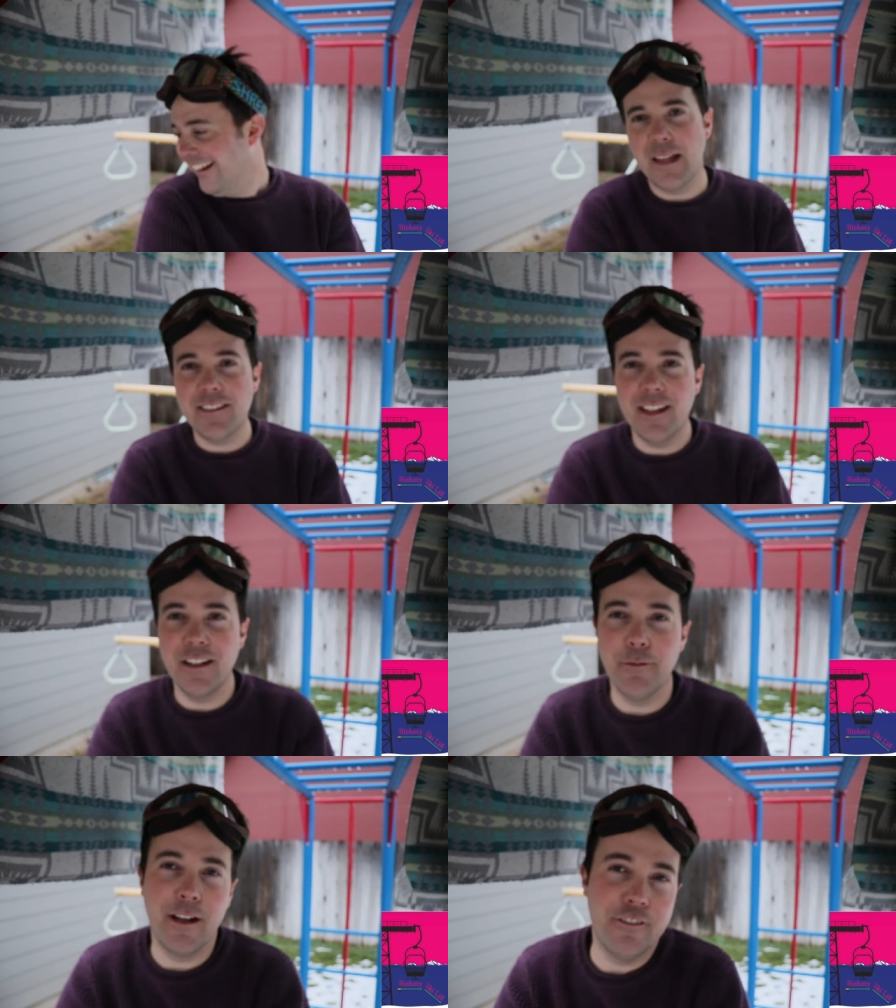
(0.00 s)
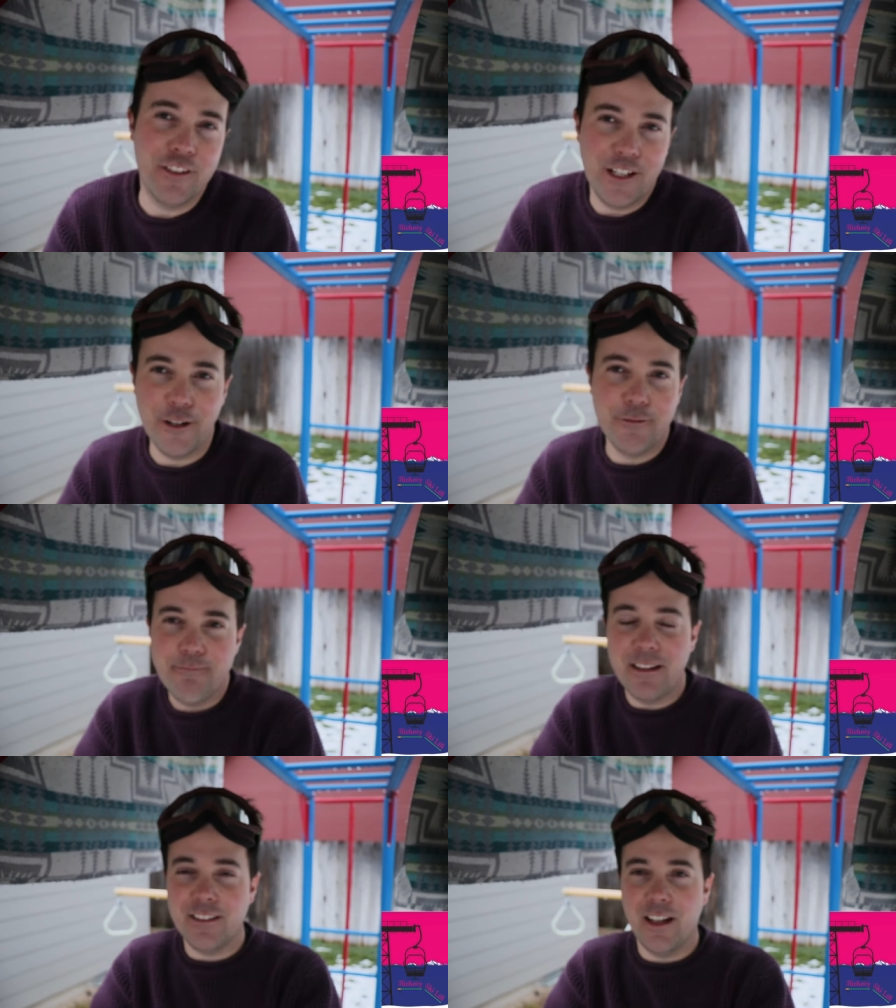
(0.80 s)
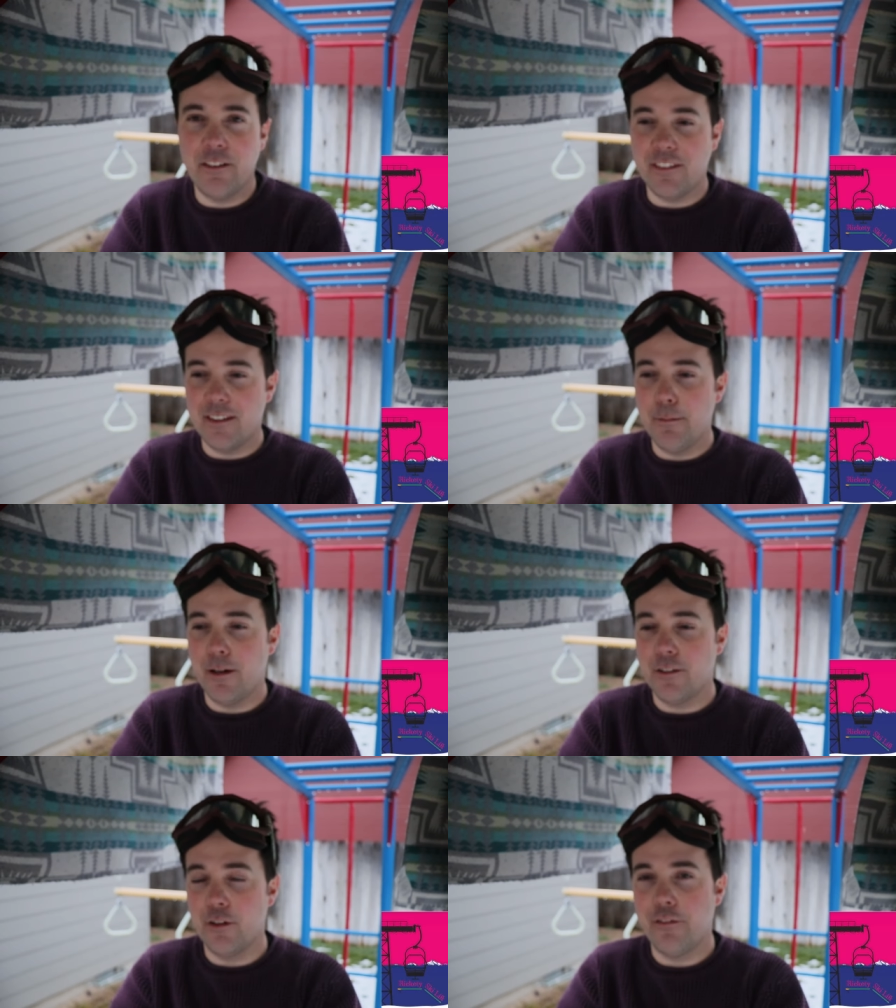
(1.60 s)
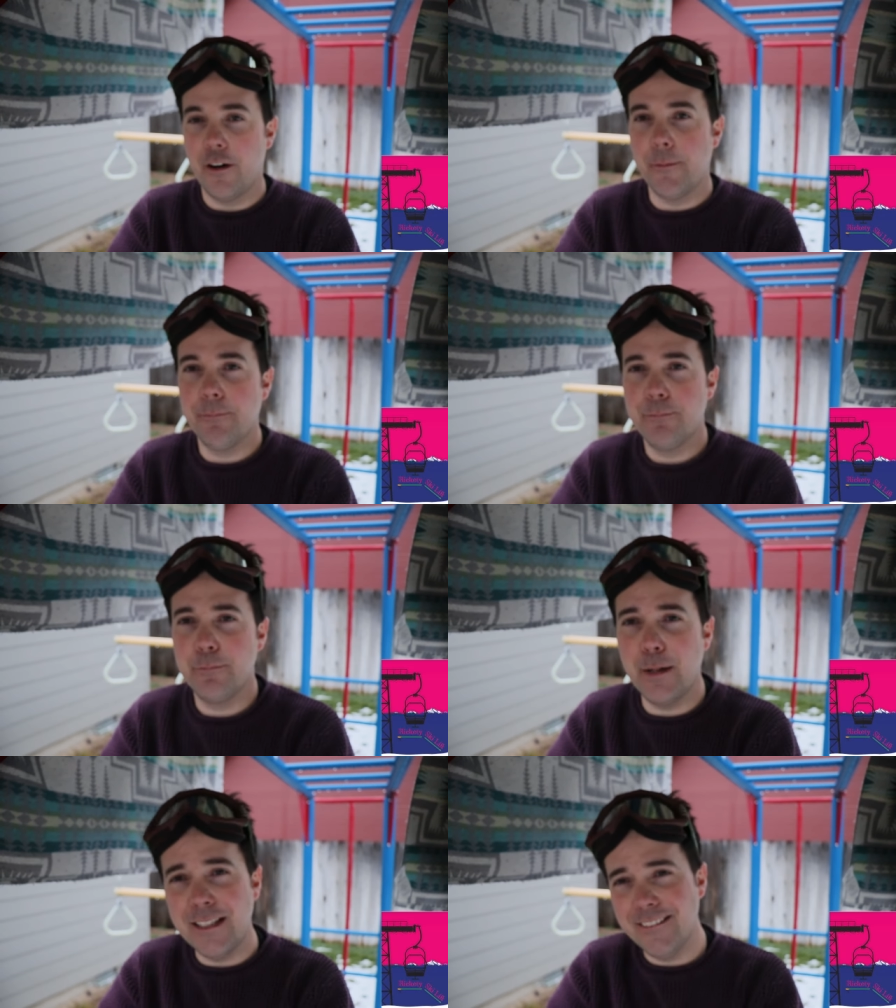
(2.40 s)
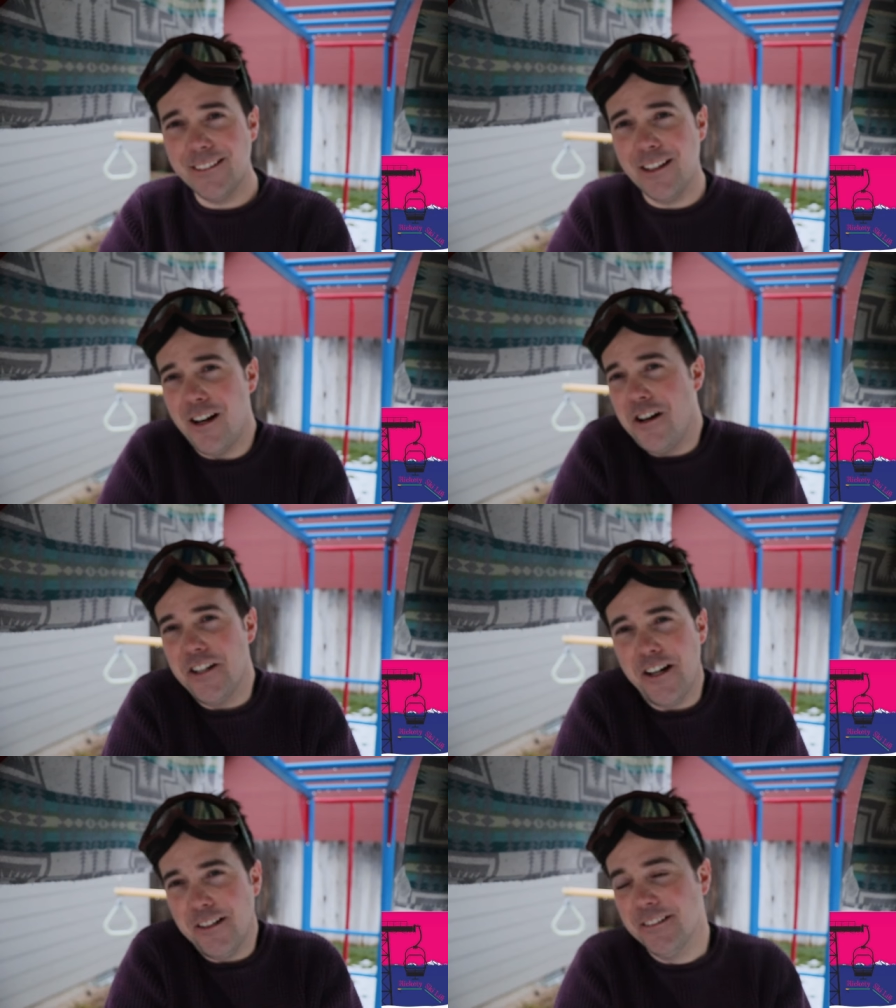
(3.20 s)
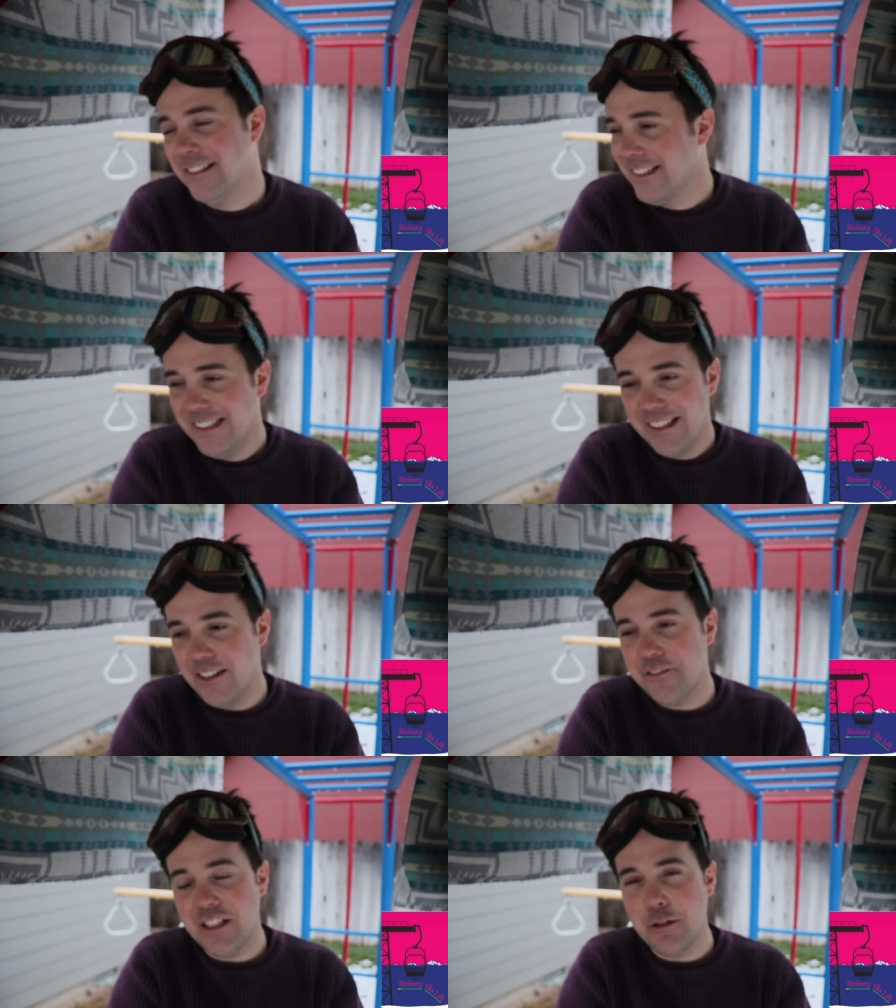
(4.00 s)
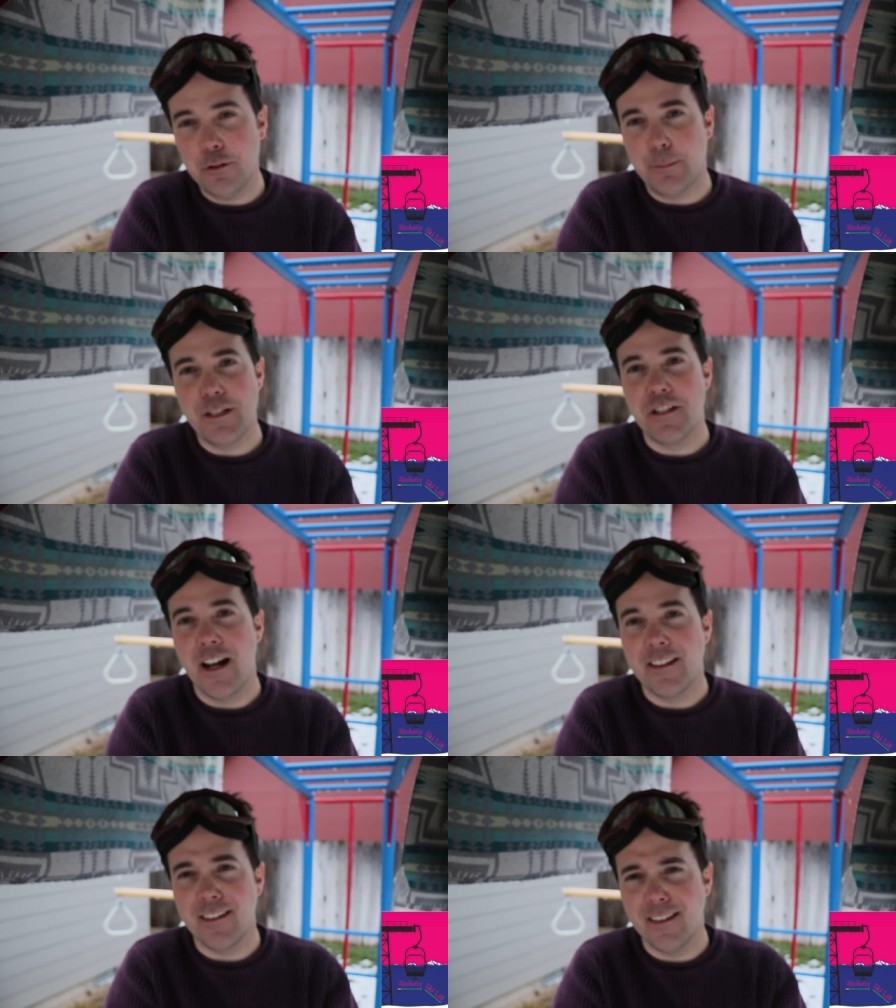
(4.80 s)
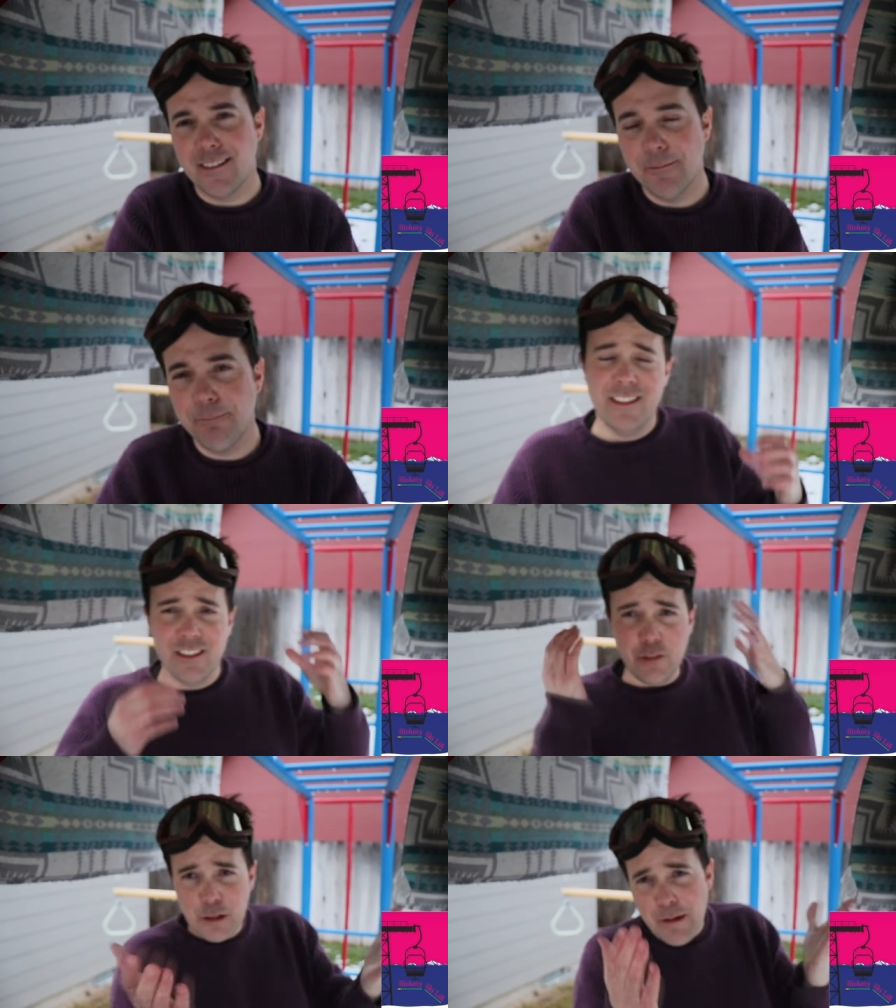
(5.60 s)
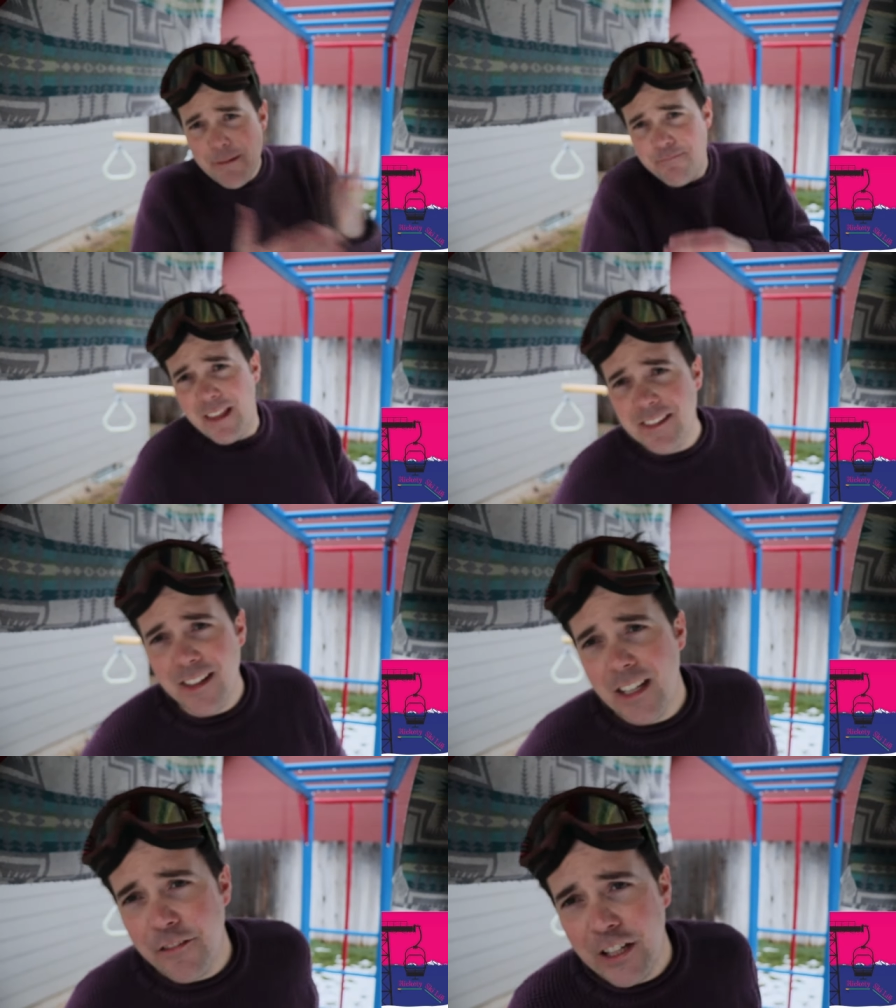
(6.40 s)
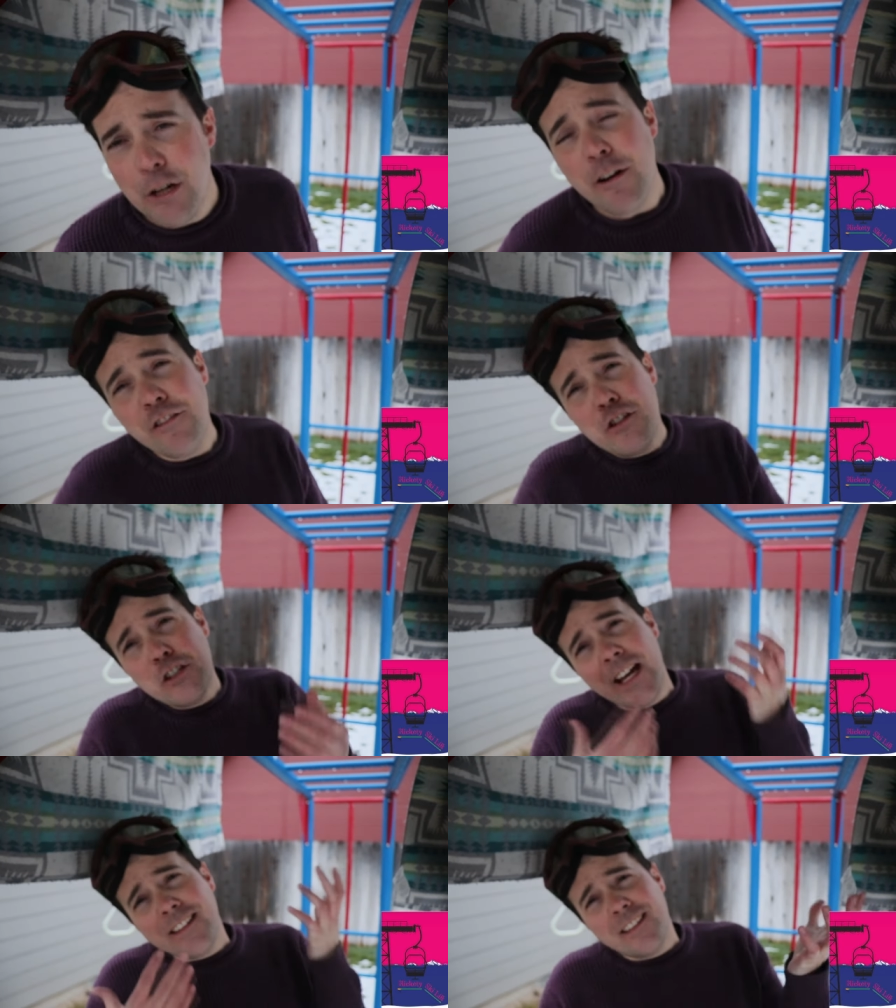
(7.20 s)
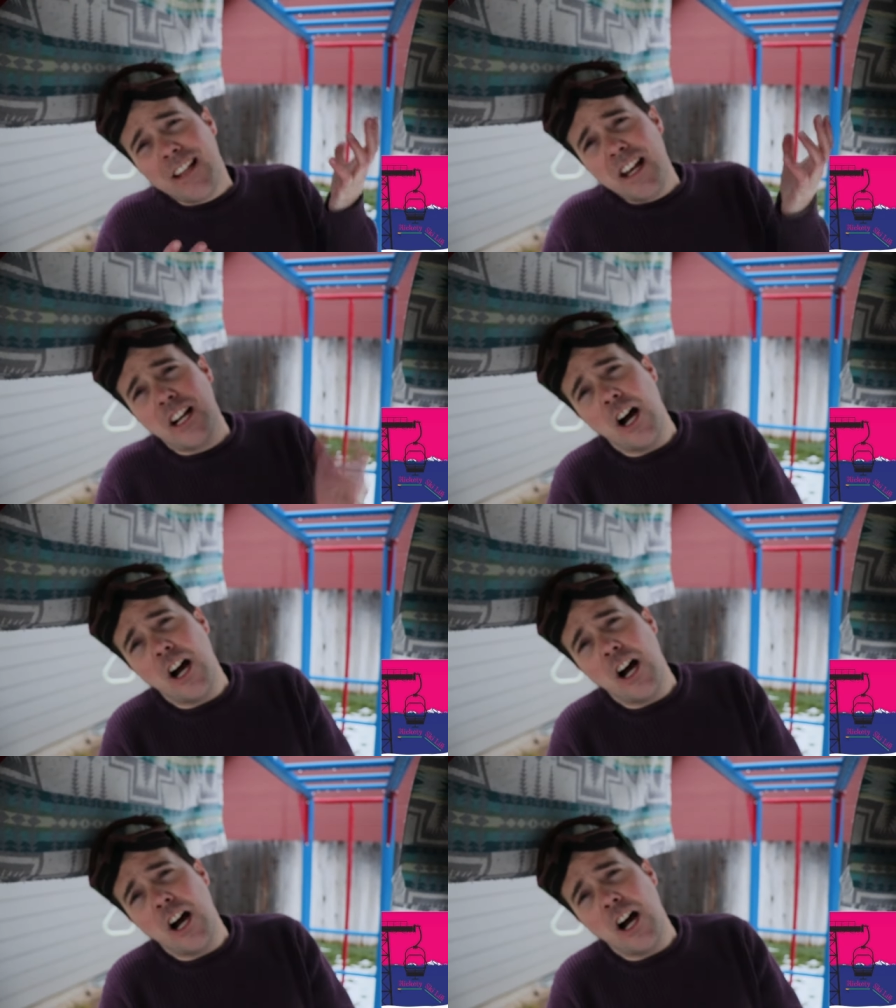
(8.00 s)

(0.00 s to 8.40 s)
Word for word: that's the end of my video. That's all I have to say about it so far. But all in all, that video was a bunch of nonsense. So anyway, that's the end of the video. If you like this kind of